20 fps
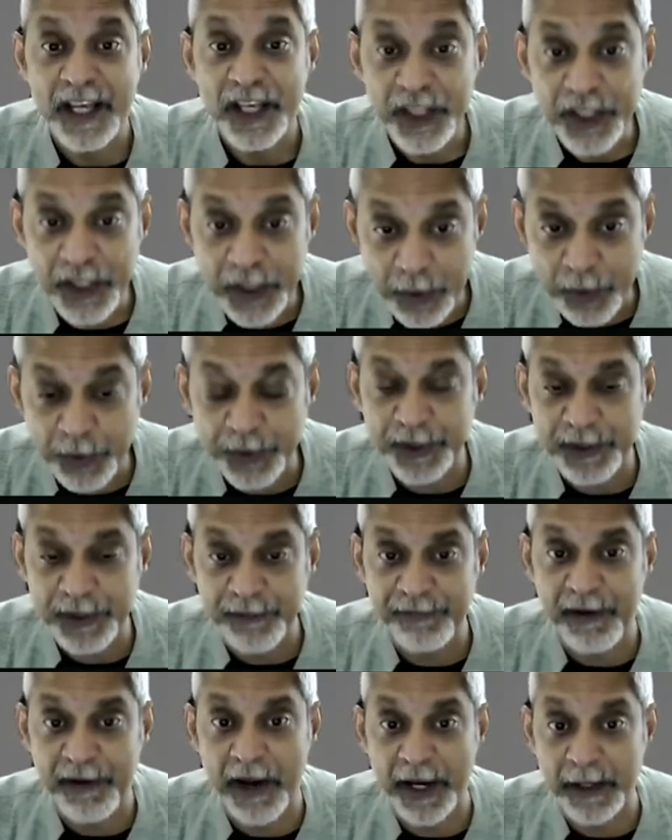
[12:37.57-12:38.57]

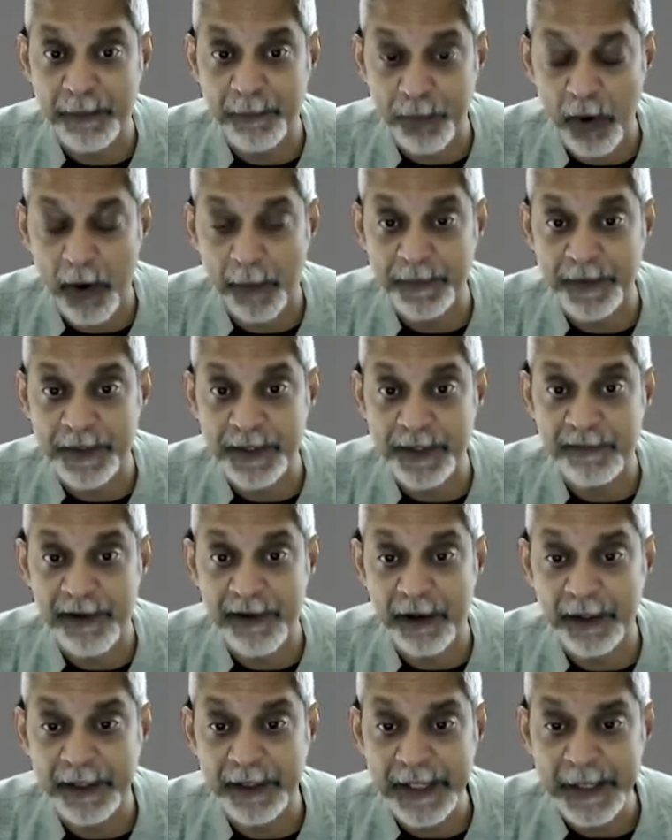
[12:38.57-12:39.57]
youth-defined problem
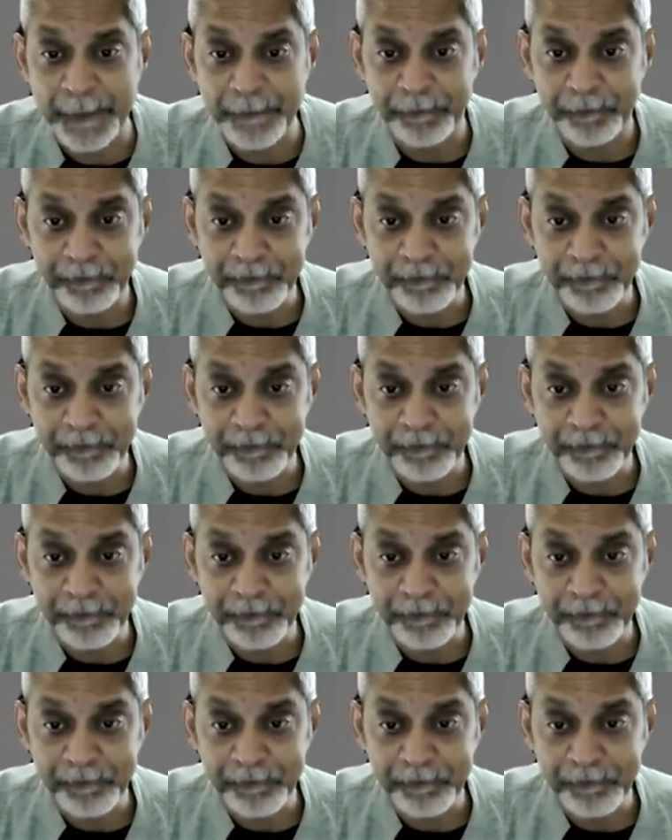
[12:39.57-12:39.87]
severity.